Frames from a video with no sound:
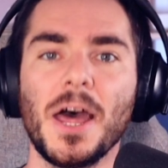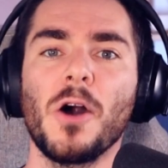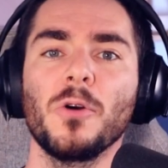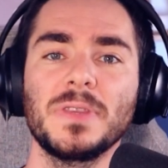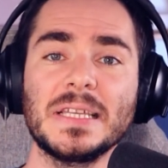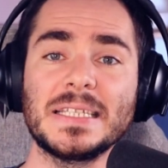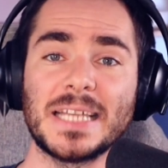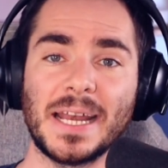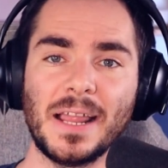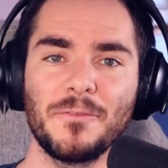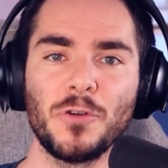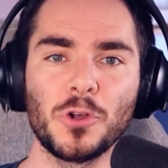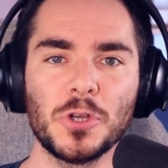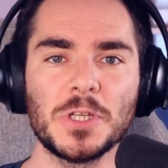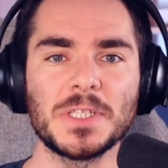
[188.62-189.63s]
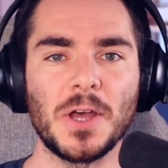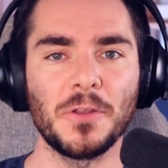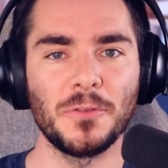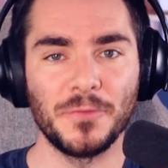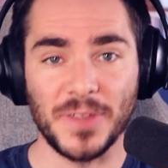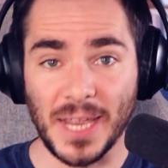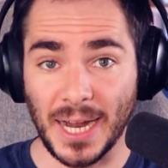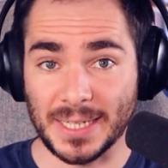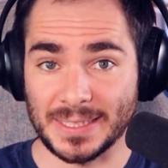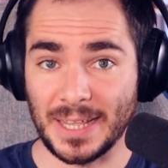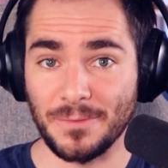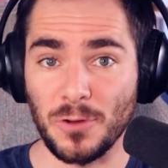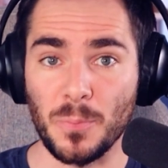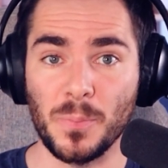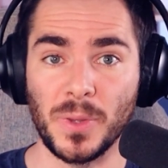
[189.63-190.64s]
Now, this channel focuses on VR
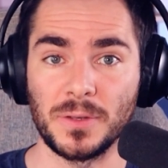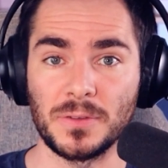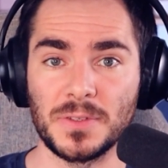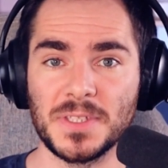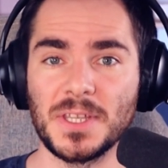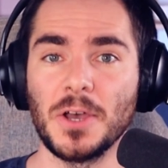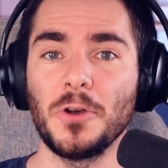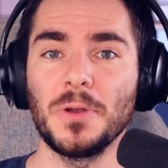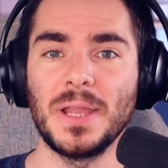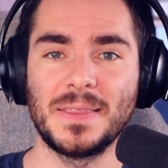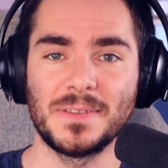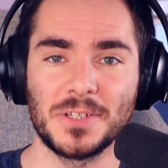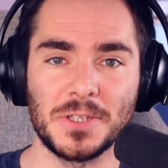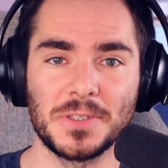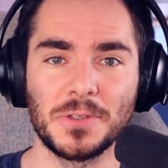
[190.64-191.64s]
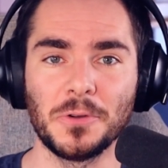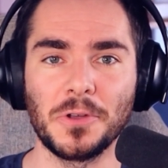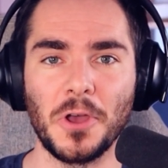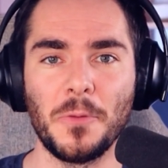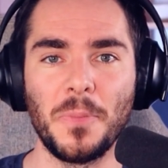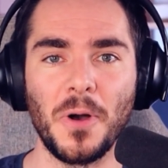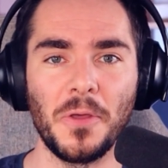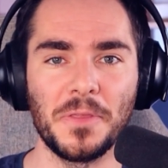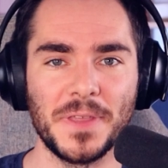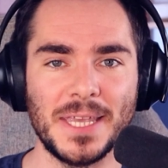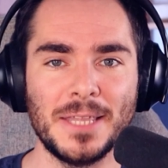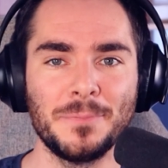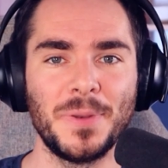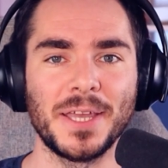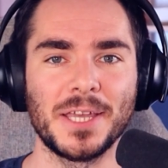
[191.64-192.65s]
development, so let's just talk about the
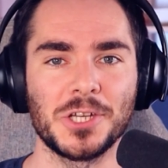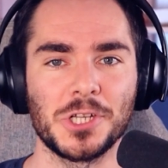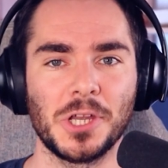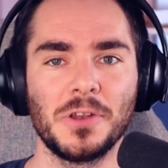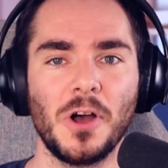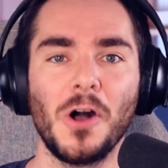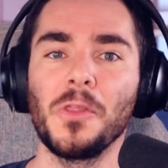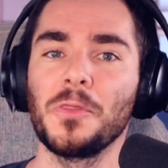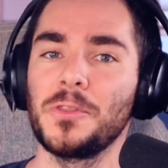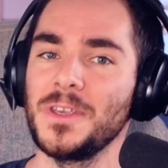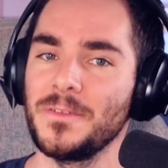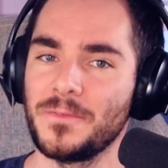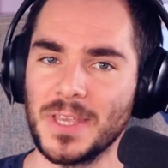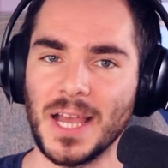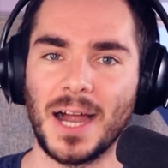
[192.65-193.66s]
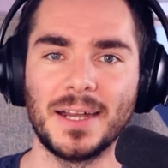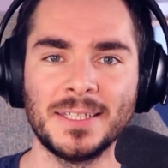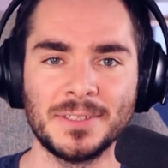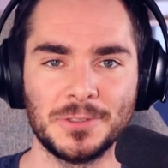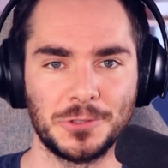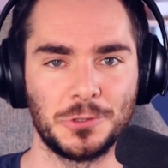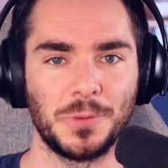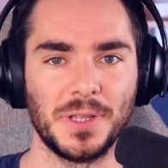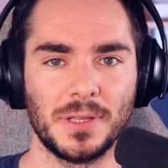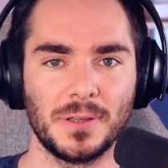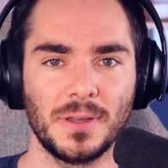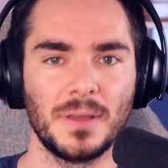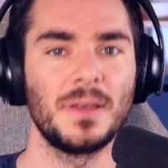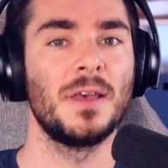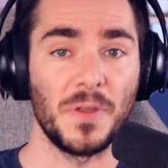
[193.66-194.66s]
implication on the VR industry.
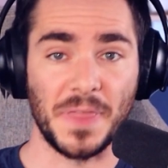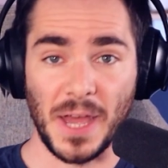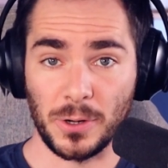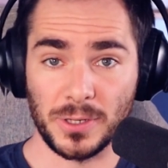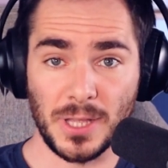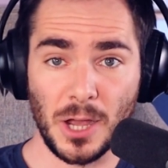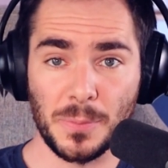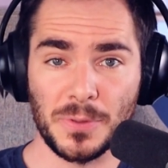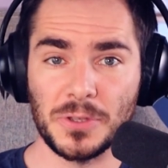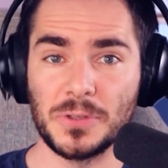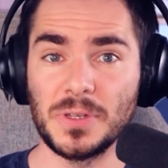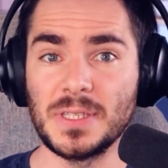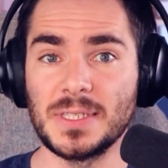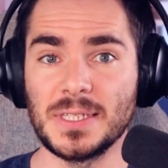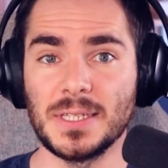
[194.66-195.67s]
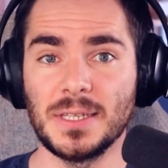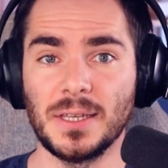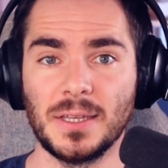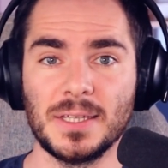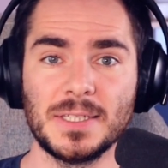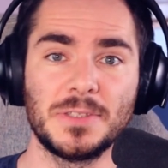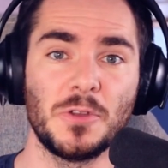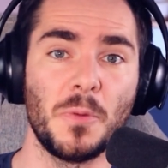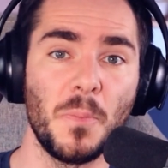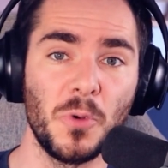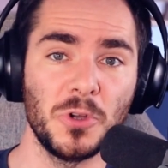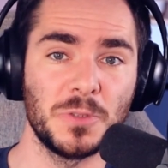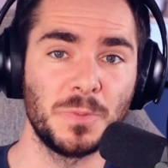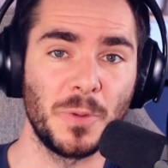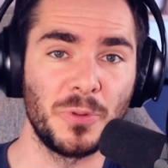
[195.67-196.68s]
Without a doubt, Unity is the
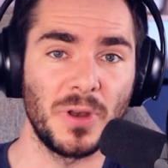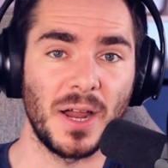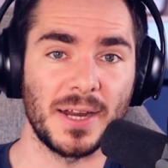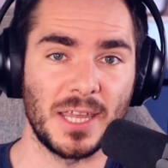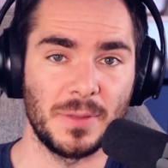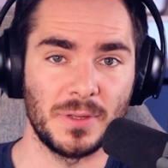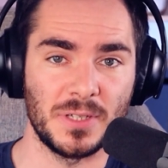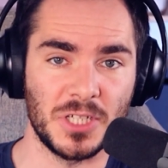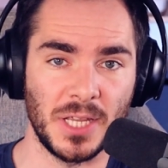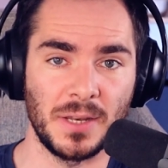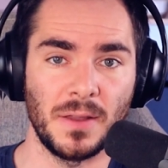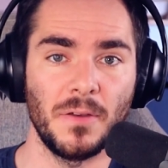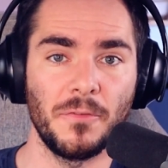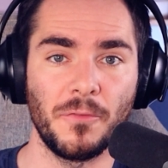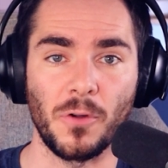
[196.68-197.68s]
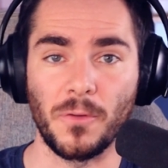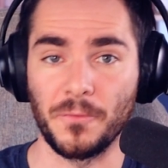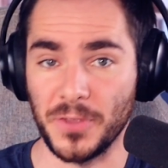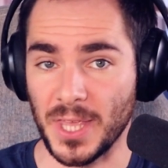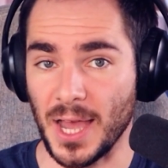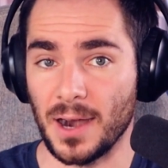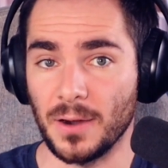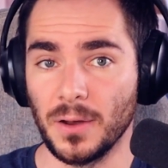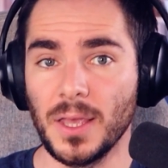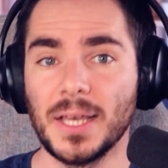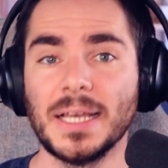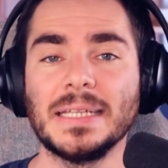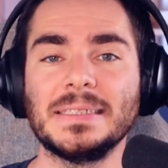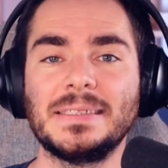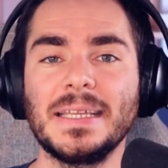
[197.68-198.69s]
most popular game engine for VR.
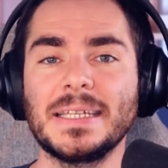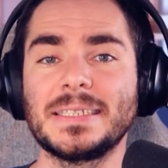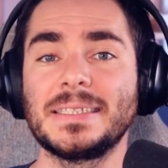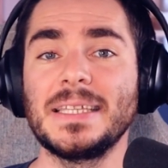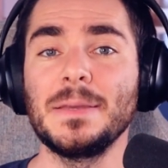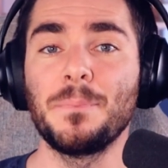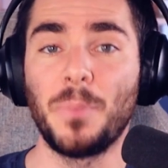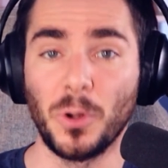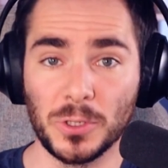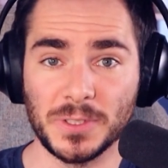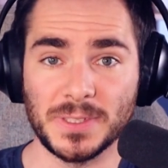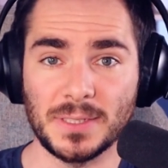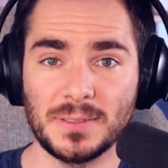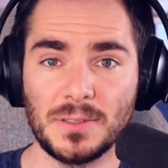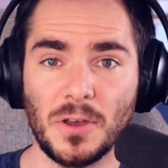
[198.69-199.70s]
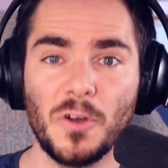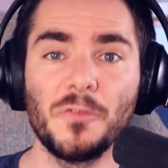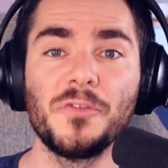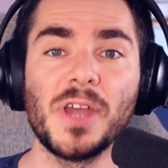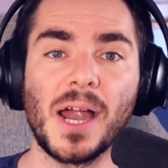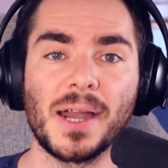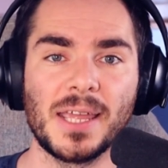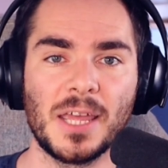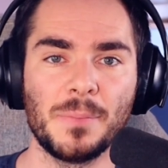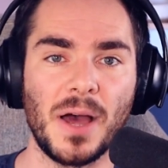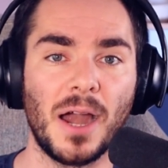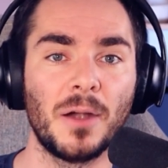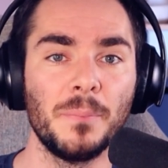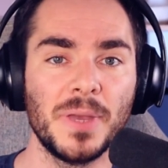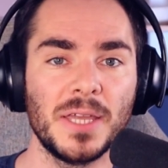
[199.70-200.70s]
60% of VR games
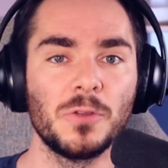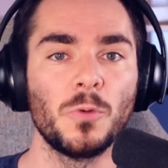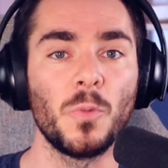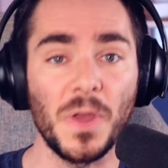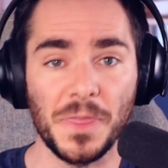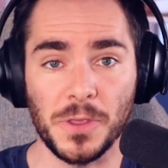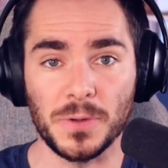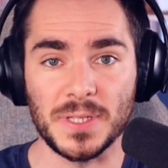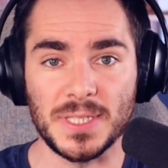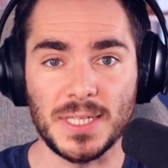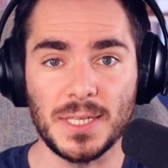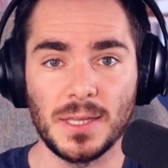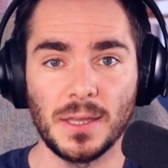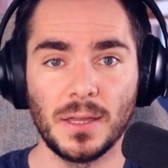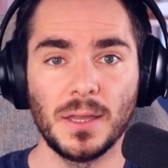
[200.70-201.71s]
are made with Unity,